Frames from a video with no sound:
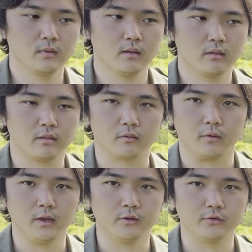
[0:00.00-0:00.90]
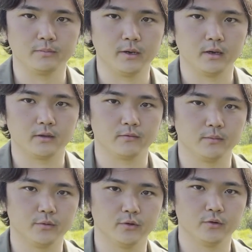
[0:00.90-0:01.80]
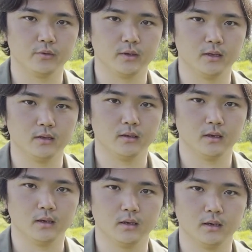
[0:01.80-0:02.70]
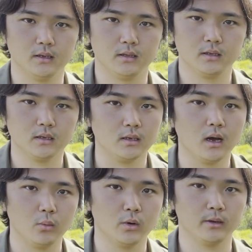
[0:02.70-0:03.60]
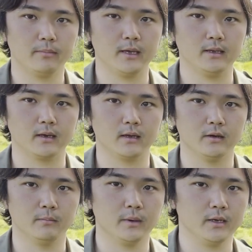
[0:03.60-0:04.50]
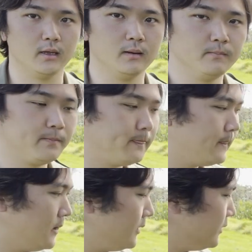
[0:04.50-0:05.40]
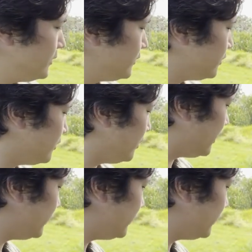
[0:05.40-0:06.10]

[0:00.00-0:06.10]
$300 from Suzuki, and I did not want to pay that kind of money, so I